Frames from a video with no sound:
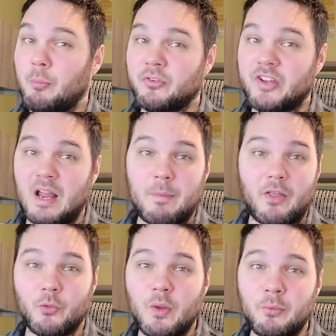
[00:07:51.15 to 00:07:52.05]
representing
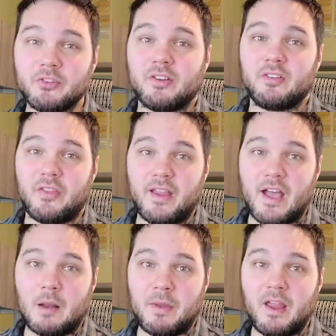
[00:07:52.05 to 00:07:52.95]
about 3% of the
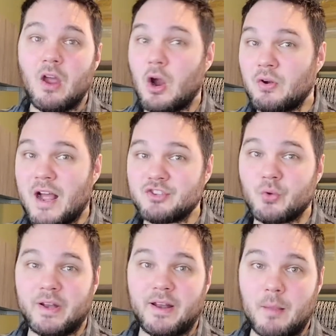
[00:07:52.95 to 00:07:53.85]
economy, are not
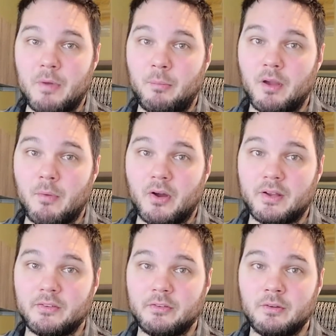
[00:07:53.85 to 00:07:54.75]
traded on public
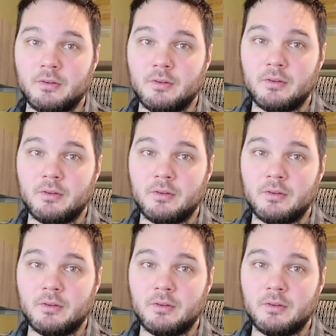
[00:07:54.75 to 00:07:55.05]
markets.